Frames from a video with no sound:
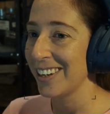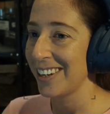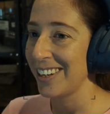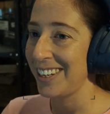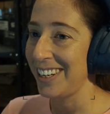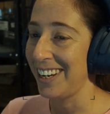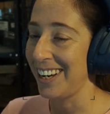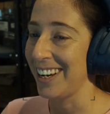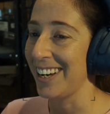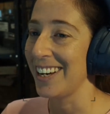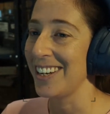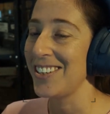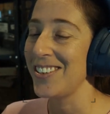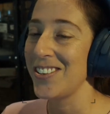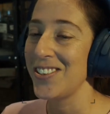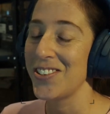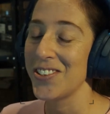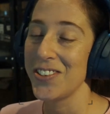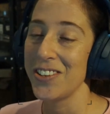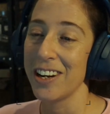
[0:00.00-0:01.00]
yeah,
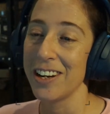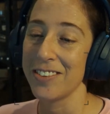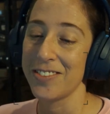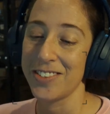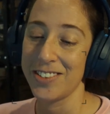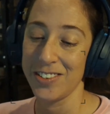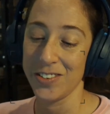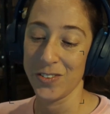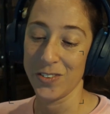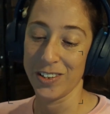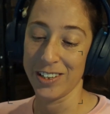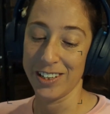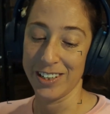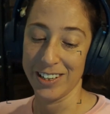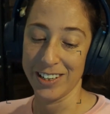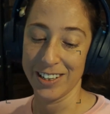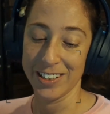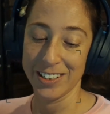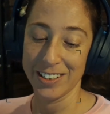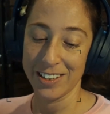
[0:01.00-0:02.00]
you do have
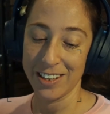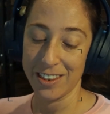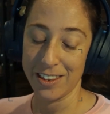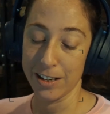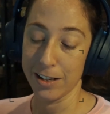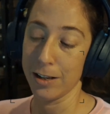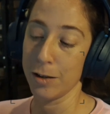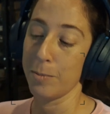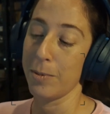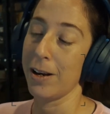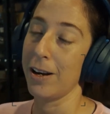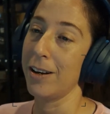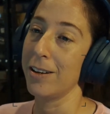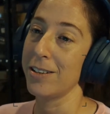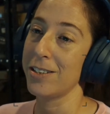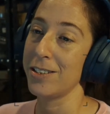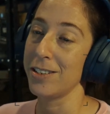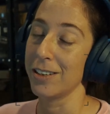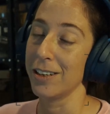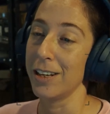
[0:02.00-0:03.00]
to think
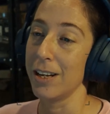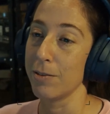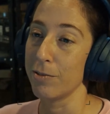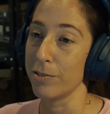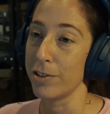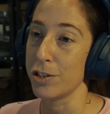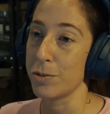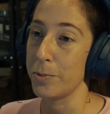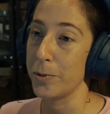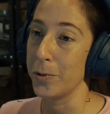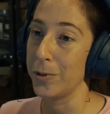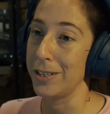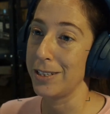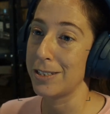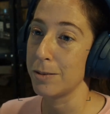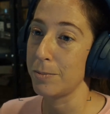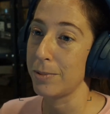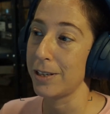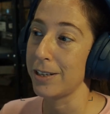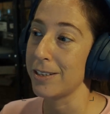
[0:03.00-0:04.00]
about your leverage
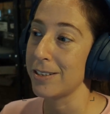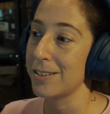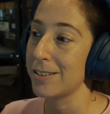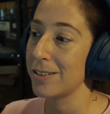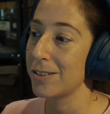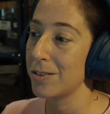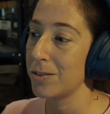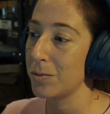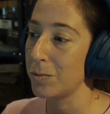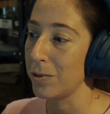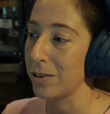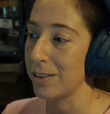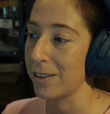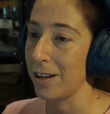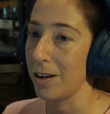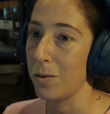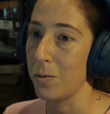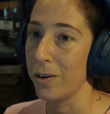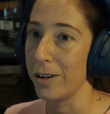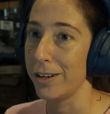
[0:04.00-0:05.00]
points a bit with
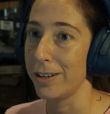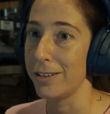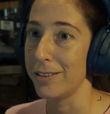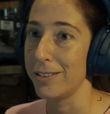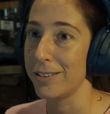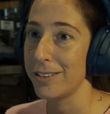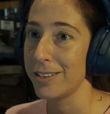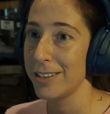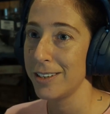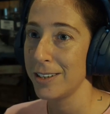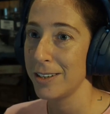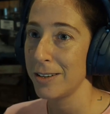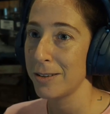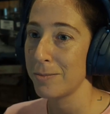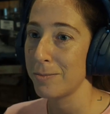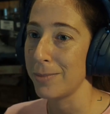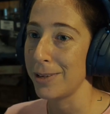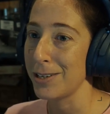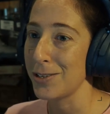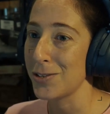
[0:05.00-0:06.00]
that one, and
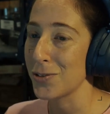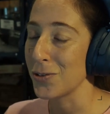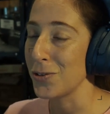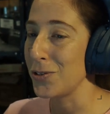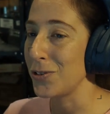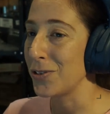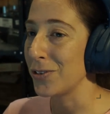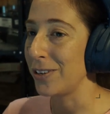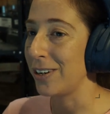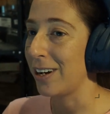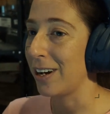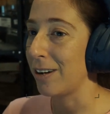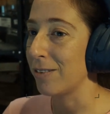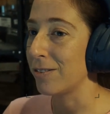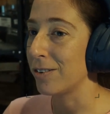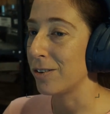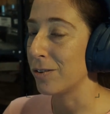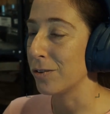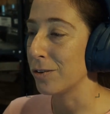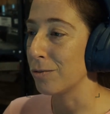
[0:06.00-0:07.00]
make sure you don't
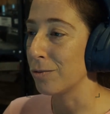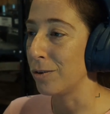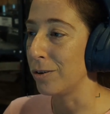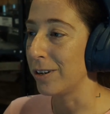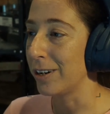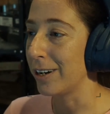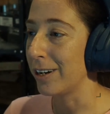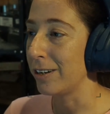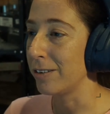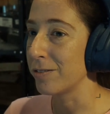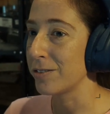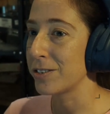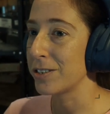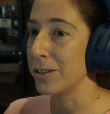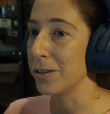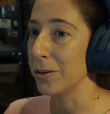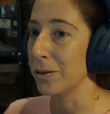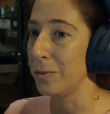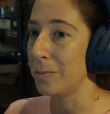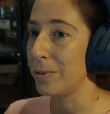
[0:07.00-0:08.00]
have it on the wrong kind of
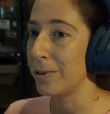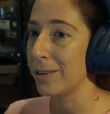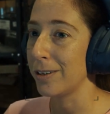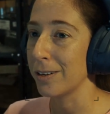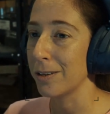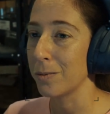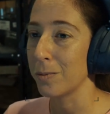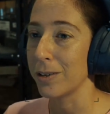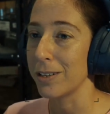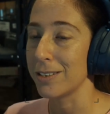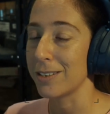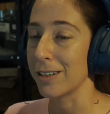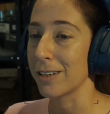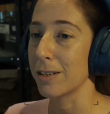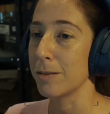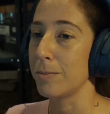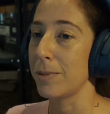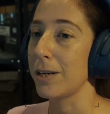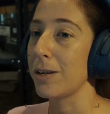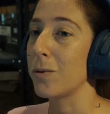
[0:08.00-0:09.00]
slope. Otherwise, that
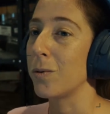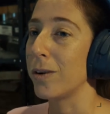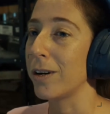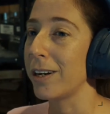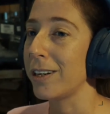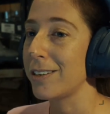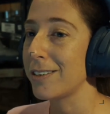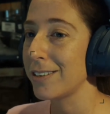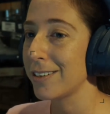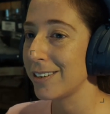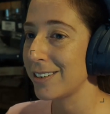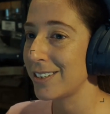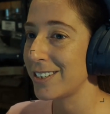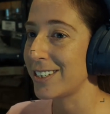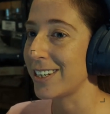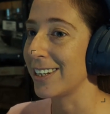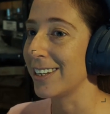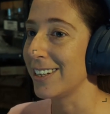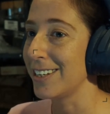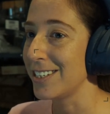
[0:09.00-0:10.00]
can be quite
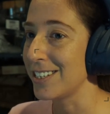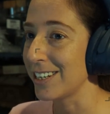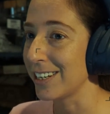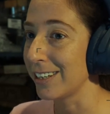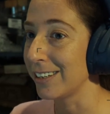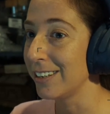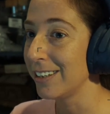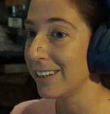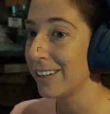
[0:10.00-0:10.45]
challenging